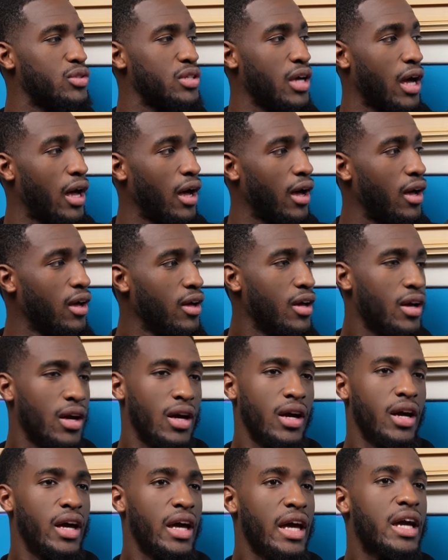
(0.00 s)
Utah.
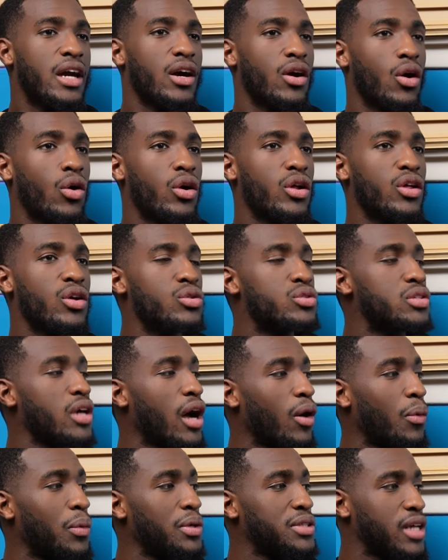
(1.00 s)
He can go to
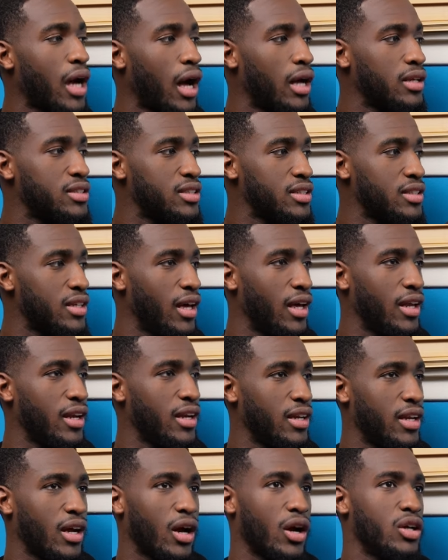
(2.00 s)
Utah or Wisconsin,
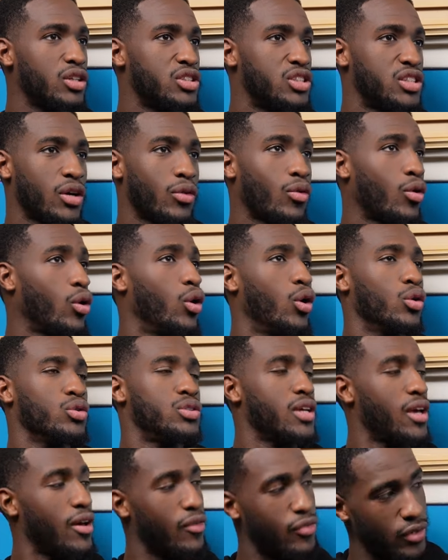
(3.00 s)
and there are zero O
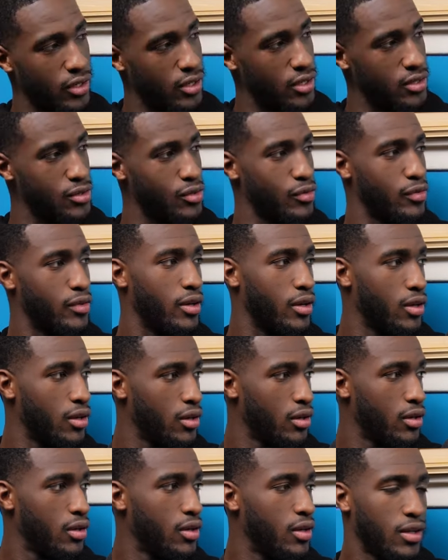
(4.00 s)
T F niggas over there.
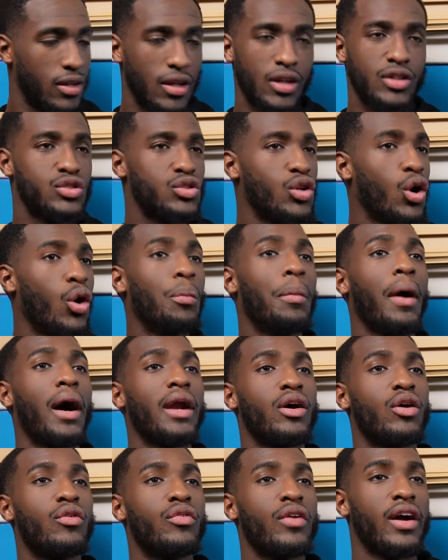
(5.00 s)
There's
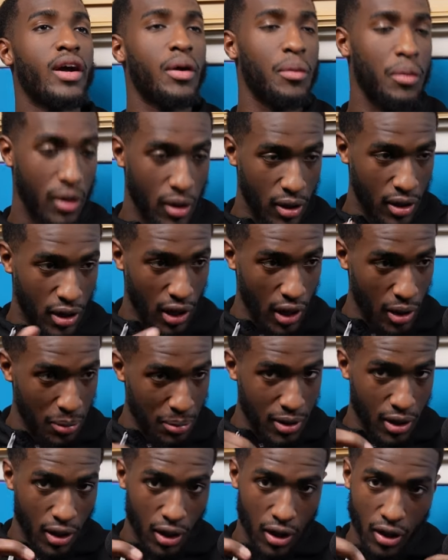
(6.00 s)
nobody over here
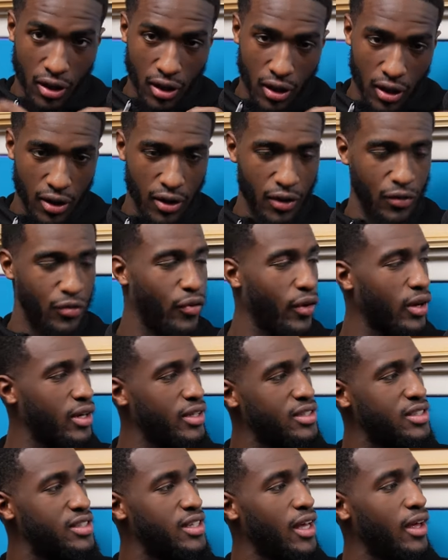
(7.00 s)
claiming a
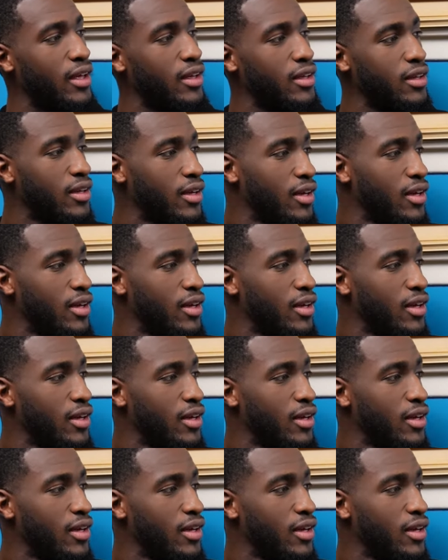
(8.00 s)
fucking set.